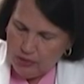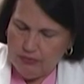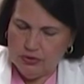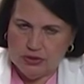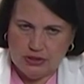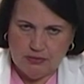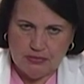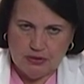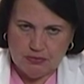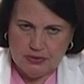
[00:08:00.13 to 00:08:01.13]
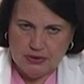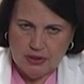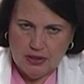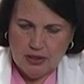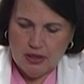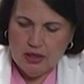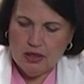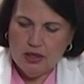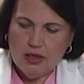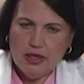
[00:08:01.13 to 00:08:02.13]
of those symptoms,
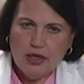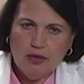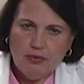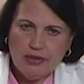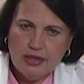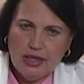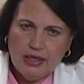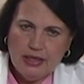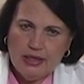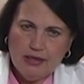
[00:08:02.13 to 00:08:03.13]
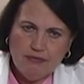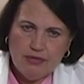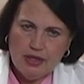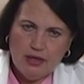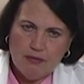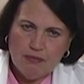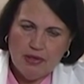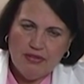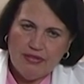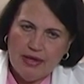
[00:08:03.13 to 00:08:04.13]
he would then give them
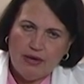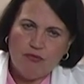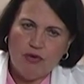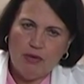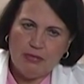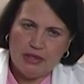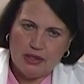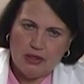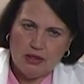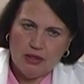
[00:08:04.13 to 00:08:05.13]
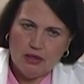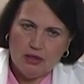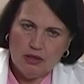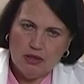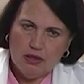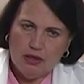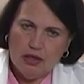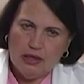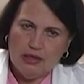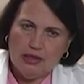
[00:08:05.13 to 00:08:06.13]
that remedy,
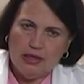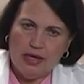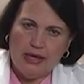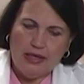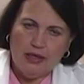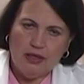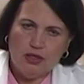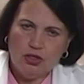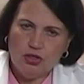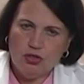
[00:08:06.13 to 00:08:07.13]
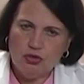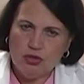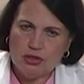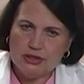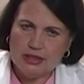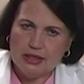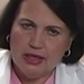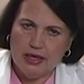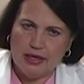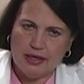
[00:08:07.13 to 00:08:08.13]
like cures
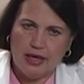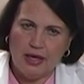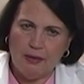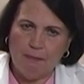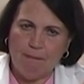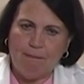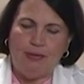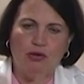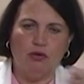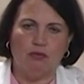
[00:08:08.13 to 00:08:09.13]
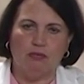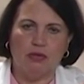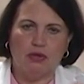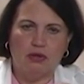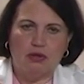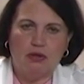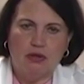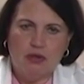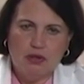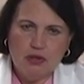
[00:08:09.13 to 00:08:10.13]
like, and boom,
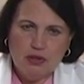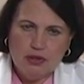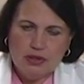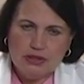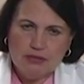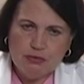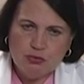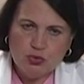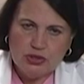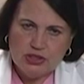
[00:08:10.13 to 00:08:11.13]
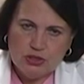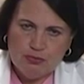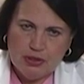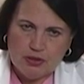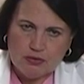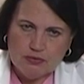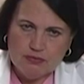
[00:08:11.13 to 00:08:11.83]
the symptoms would disappear.